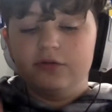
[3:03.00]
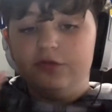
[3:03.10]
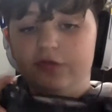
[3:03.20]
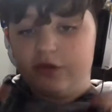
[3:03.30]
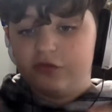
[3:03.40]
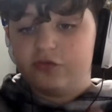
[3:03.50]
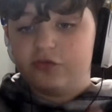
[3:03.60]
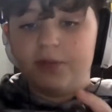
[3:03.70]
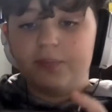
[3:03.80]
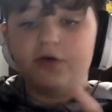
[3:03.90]
these
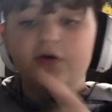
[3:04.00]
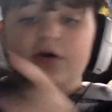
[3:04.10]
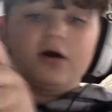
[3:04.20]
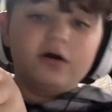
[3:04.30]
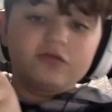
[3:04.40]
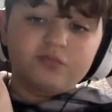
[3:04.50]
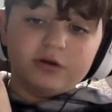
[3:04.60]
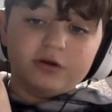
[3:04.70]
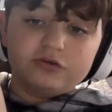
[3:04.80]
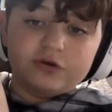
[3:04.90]
type of
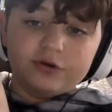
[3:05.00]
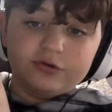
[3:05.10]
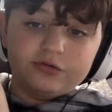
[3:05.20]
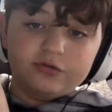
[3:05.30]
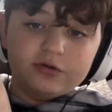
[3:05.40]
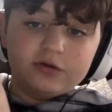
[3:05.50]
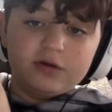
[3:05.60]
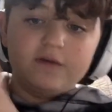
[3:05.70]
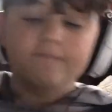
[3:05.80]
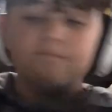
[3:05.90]
smart triggers.
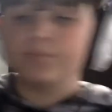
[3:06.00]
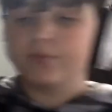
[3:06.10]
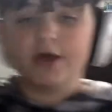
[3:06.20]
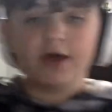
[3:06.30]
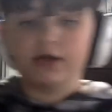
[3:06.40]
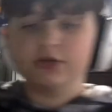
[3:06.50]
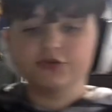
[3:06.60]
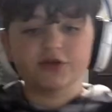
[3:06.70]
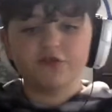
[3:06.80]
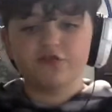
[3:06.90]
And I
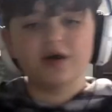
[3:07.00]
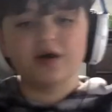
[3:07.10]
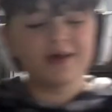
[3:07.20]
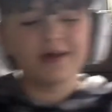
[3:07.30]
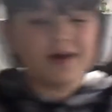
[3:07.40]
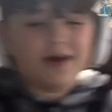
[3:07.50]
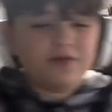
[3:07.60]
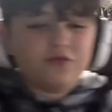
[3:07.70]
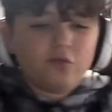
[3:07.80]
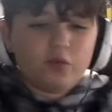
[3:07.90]
find that kind
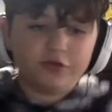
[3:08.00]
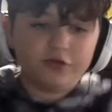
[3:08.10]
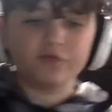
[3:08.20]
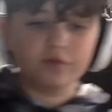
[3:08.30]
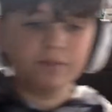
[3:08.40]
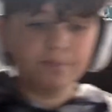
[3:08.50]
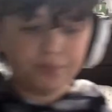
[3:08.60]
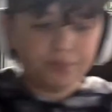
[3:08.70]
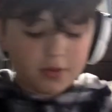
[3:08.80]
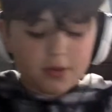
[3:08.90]
of wasteful.
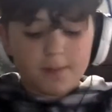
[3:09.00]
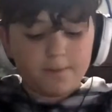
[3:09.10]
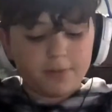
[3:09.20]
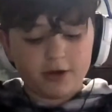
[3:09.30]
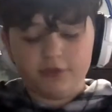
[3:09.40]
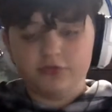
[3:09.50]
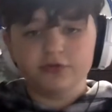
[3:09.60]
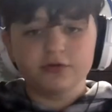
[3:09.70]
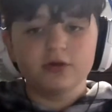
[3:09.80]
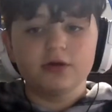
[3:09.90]
But
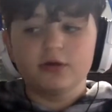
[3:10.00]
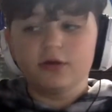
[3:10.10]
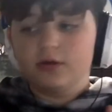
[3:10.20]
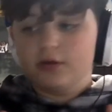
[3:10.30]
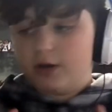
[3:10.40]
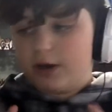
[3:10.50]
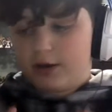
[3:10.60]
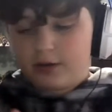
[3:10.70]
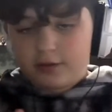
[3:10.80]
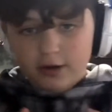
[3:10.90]
guys,
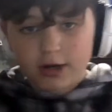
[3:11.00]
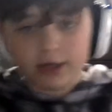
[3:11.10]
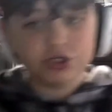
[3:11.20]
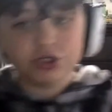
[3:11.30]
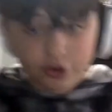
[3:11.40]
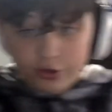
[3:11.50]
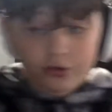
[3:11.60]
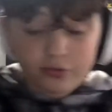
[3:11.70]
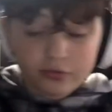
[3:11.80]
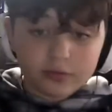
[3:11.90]
I assure
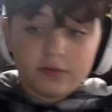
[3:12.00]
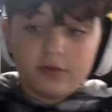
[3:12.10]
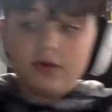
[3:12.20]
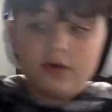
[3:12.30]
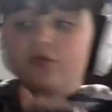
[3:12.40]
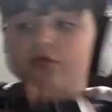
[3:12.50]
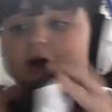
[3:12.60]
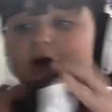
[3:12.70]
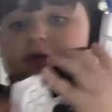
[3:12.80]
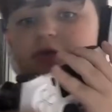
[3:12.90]
you
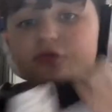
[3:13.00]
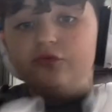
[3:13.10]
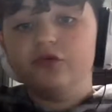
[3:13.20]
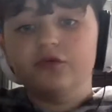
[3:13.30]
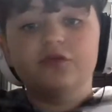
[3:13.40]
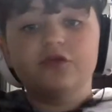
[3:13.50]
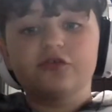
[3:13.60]
that using this